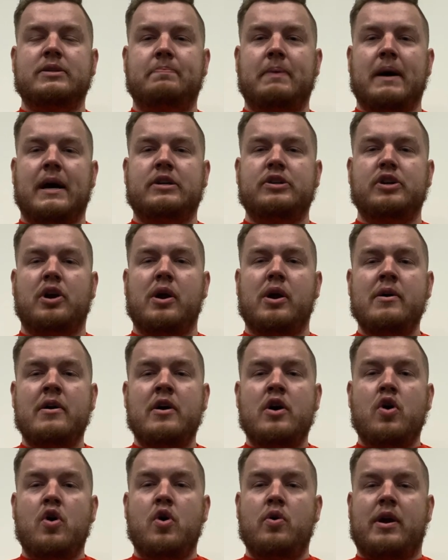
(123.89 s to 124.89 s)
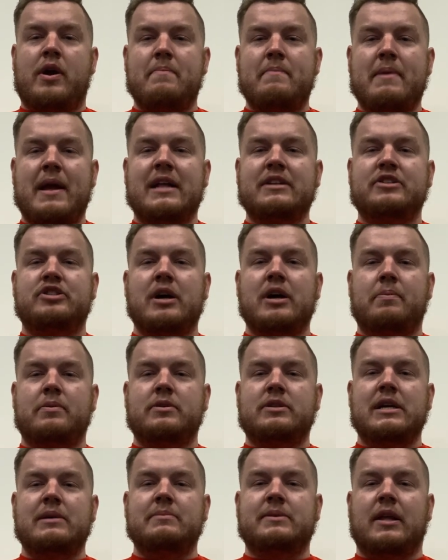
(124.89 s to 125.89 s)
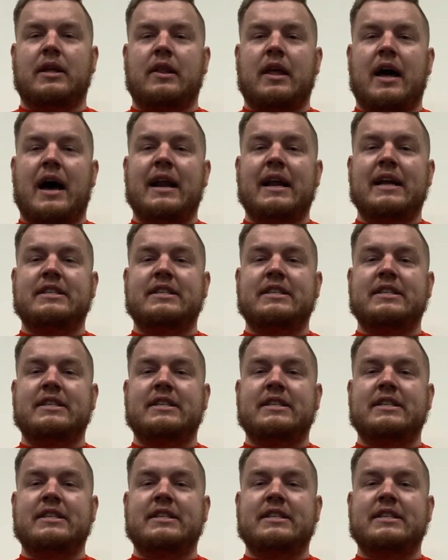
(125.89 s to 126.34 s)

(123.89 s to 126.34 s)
Buckner, who commands double teams a lot,